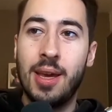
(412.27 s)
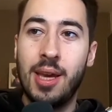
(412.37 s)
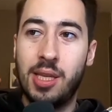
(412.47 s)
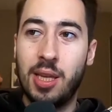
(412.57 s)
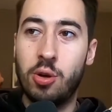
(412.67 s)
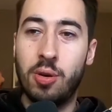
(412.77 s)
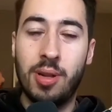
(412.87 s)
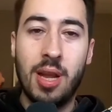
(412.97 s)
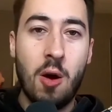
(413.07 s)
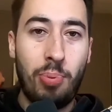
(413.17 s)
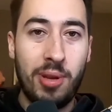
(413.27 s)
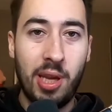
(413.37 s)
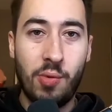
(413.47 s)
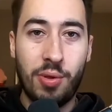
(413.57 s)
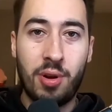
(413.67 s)
is that you're now
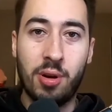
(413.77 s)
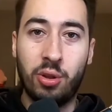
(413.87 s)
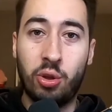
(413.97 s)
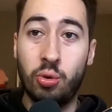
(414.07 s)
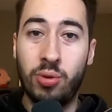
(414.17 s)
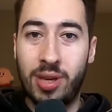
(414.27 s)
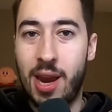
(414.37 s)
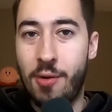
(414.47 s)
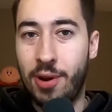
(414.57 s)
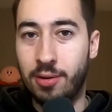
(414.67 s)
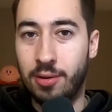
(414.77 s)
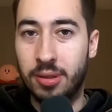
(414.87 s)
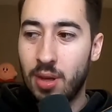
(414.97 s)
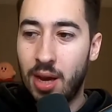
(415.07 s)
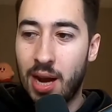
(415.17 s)
playing with cartoon
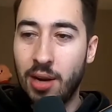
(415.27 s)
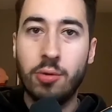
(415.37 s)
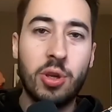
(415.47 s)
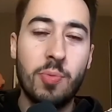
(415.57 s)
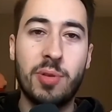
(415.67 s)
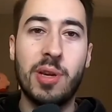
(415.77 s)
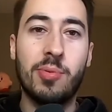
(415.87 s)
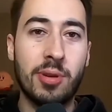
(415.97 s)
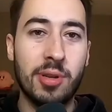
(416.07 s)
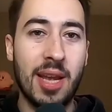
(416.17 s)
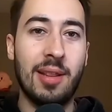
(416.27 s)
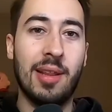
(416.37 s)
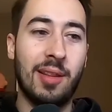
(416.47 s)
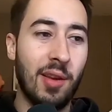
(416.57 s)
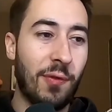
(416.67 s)
characters. I know Super Smash Bros. Had
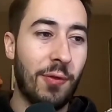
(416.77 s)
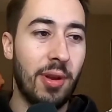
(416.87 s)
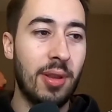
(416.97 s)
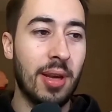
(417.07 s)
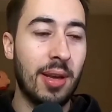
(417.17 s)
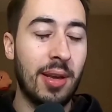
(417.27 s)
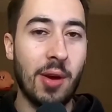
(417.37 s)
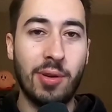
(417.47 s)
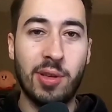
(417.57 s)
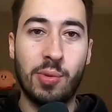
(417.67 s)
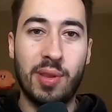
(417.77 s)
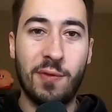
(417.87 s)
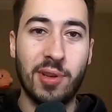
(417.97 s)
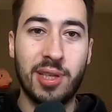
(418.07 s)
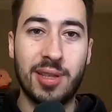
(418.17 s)
like different characters with
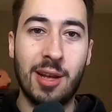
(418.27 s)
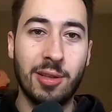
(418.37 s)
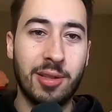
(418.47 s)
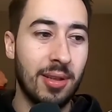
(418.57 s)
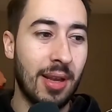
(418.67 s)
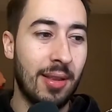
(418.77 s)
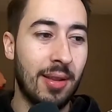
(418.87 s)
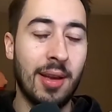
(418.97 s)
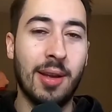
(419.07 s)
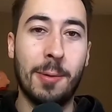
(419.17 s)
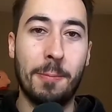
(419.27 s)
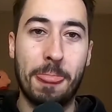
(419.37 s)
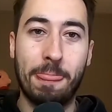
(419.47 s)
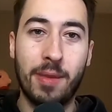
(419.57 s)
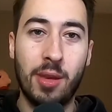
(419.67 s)
different styles, and
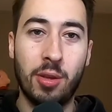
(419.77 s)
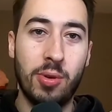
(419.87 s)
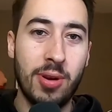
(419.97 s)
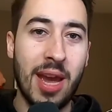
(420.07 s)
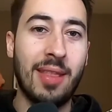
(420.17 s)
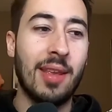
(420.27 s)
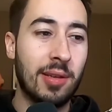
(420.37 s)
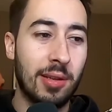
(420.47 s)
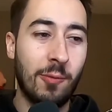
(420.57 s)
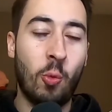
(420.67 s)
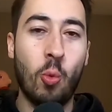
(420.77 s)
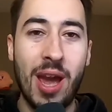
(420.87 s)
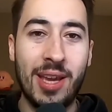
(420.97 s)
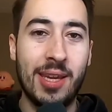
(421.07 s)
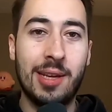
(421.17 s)
you had that wacky